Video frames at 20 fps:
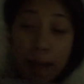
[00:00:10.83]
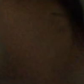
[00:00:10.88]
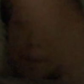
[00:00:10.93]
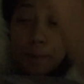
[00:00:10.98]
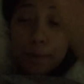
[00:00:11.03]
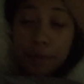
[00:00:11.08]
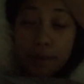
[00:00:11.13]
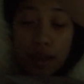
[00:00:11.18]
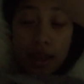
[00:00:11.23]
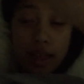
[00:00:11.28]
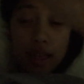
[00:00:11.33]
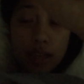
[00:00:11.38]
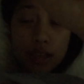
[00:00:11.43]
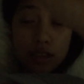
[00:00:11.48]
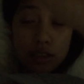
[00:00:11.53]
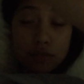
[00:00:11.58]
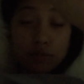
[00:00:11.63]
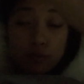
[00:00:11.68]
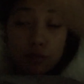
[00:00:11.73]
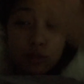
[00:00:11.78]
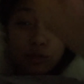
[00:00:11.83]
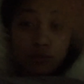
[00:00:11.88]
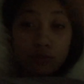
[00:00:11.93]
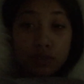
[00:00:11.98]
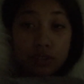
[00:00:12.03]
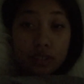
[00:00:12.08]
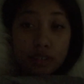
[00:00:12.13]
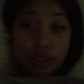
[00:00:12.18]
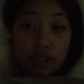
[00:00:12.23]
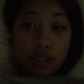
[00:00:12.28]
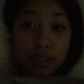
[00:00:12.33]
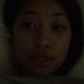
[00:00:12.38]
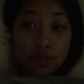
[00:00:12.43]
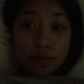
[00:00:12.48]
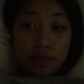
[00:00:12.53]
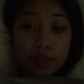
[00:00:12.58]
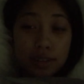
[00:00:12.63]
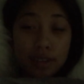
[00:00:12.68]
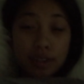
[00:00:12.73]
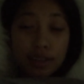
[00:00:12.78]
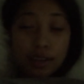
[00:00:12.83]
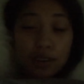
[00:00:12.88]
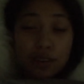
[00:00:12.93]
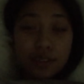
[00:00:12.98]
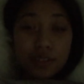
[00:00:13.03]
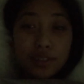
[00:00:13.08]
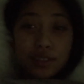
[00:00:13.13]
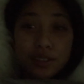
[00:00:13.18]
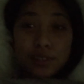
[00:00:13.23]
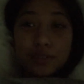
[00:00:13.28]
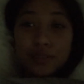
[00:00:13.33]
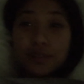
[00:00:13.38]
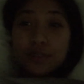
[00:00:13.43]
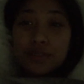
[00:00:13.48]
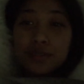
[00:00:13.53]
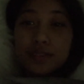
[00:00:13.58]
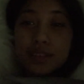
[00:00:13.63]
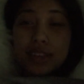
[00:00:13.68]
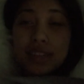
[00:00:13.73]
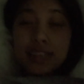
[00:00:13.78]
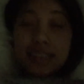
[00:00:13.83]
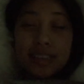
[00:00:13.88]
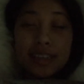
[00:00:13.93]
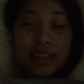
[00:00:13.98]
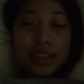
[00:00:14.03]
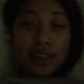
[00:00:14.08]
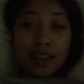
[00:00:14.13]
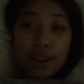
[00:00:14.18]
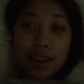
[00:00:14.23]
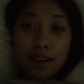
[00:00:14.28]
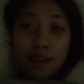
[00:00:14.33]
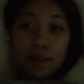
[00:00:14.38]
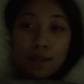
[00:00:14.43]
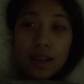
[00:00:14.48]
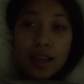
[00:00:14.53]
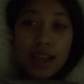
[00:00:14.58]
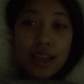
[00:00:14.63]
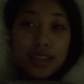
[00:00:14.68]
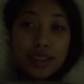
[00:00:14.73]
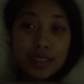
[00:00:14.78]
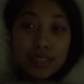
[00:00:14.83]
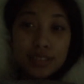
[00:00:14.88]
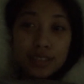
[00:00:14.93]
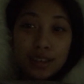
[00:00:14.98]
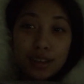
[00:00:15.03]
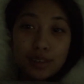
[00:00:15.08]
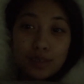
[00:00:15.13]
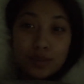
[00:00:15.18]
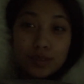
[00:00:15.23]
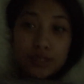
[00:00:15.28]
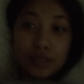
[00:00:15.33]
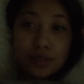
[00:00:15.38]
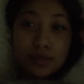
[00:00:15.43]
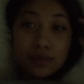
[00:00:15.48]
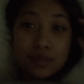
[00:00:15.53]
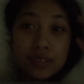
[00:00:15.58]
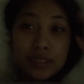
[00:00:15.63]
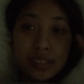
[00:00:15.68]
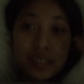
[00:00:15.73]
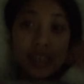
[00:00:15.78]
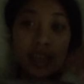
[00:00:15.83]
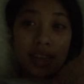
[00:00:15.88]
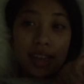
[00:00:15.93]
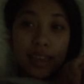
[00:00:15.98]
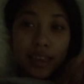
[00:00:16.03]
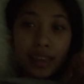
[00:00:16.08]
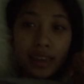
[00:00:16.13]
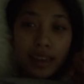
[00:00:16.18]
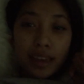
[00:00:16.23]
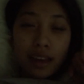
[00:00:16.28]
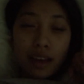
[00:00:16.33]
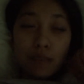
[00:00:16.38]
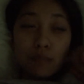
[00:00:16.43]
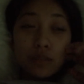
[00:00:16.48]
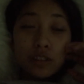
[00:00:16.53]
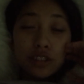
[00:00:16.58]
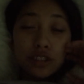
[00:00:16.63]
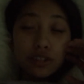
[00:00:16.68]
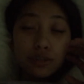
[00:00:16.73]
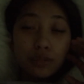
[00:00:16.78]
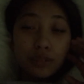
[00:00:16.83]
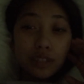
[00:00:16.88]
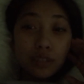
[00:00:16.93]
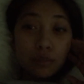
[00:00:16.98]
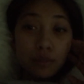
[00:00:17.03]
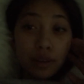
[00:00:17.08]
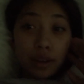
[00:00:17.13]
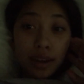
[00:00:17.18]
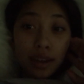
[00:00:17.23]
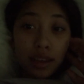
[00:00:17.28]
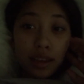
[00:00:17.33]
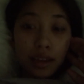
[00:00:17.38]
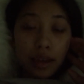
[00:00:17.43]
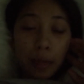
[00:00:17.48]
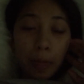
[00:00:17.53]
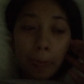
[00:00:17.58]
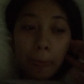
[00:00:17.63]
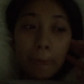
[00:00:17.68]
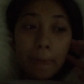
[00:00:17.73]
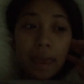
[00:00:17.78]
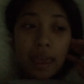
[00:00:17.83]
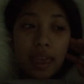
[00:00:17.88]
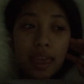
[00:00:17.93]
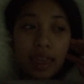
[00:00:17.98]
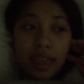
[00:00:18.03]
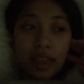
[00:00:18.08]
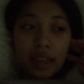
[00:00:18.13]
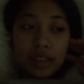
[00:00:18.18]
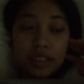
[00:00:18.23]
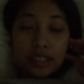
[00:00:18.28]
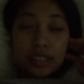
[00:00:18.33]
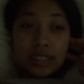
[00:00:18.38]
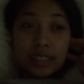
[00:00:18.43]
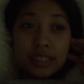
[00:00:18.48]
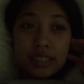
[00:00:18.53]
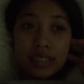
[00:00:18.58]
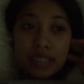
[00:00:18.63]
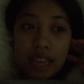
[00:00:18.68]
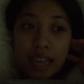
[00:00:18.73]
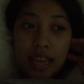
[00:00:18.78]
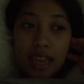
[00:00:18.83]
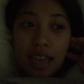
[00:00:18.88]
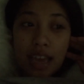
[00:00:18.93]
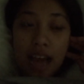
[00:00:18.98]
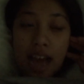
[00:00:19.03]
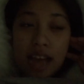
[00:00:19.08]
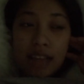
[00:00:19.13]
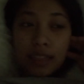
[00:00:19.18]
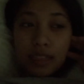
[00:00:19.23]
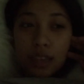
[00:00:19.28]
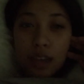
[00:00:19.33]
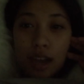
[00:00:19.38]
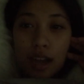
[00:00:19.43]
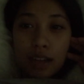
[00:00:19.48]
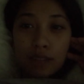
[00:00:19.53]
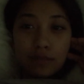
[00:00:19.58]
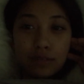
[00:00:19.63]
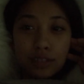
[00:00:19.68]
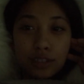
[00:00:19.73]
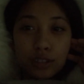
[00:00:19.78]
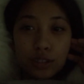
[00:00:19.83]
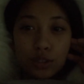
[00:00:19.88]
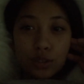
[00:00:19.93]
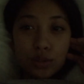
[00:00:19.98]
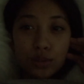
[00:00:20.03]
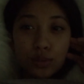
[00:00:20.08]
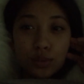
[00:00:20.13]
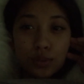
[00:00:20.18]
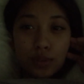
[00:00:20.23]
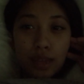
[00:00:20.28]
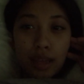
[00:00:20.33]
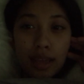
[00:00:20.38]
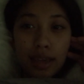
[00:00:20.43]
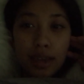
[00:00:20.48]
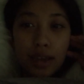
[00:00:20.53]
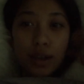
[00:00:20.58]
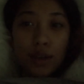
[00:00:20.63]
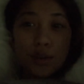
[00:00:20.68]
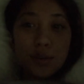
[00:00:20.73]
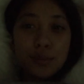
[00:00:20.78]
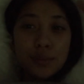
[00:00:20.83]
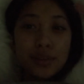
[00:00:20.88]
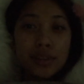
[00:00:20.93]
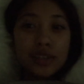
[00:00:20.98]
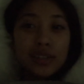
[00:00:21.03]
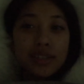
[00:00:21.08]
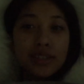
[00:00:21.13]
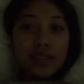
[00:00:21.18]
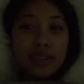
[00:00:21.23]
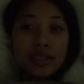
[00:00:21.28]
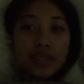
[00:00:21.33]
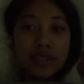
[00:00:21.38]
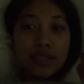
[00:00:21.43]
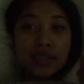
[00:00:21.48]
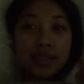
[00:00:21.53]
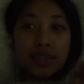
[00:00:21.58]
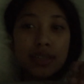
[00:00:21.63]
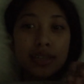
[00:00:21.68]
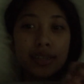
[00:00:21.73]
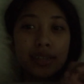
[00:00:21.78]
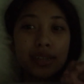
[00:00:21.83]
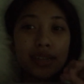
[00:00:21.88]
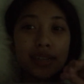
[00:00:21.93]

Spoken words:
I'm back with another video. You already know. So today I'm on spring break, and today I thought I would do like a realistic